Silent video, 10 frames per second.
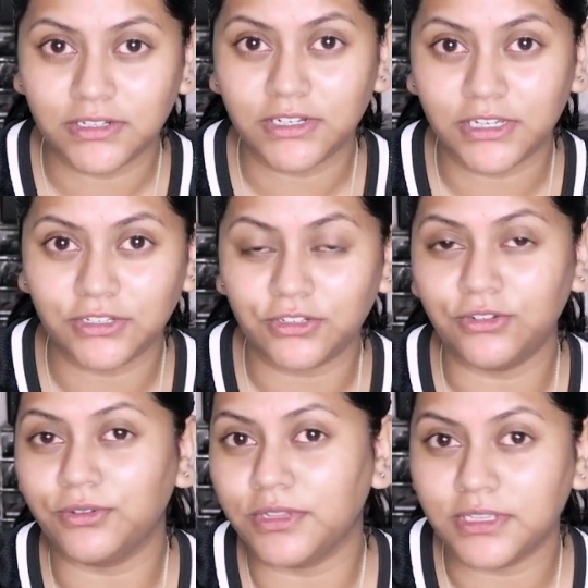trying to
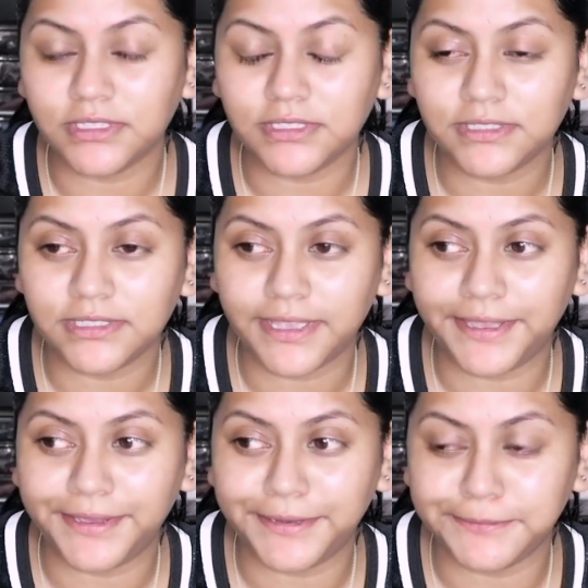do this.
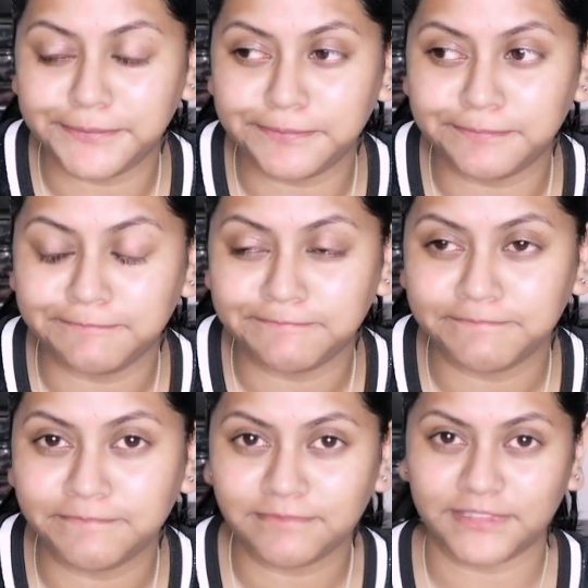I
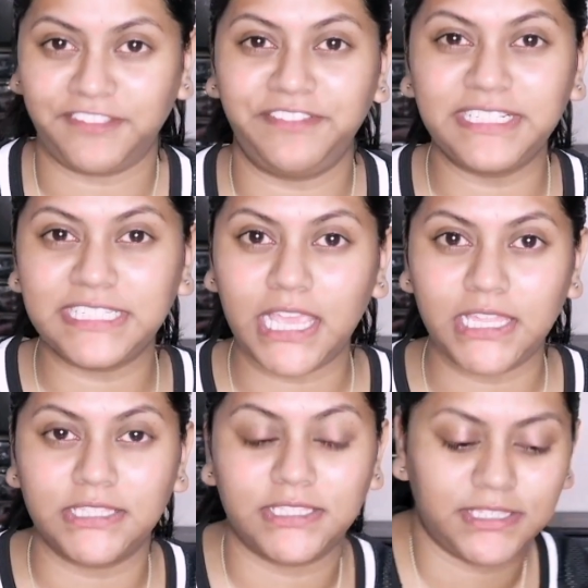feel
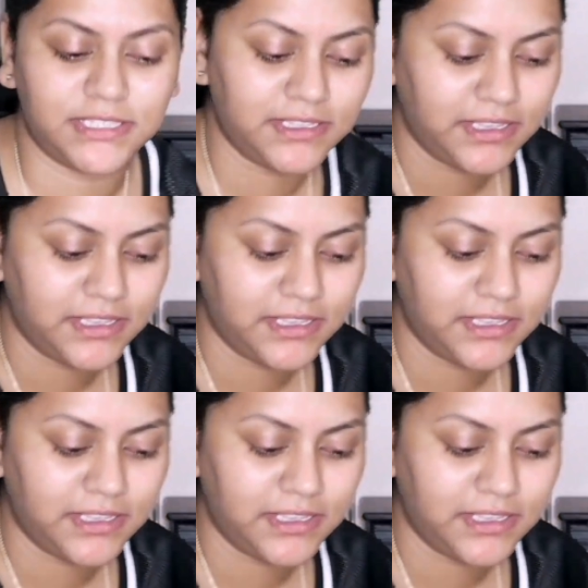tense.